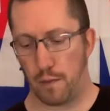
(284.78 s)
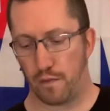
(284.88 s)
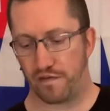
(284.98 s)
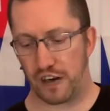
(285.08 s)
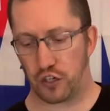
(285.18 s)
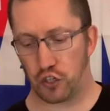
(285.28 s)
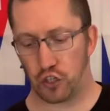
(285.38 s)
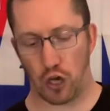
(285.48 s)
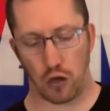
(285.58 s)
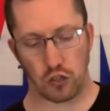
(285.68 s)
friction
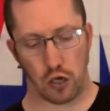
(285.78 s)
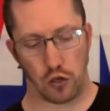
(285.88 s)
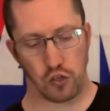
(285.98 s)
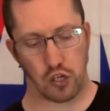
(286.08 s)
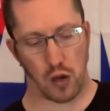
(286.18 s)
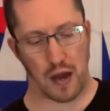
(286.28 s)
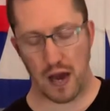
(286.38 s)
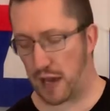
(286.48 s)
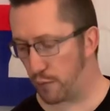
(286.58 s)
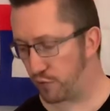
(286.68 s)
shocks on, so
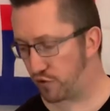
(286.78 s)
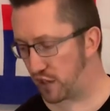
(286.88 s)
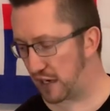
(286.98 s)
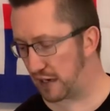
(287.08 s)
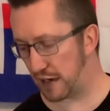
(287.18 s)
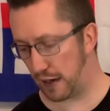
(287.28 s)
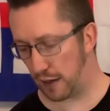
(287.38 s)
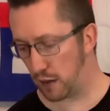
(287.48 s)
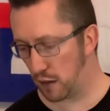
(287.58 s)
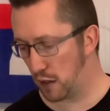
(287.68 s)
I am
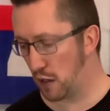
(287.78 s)
thinking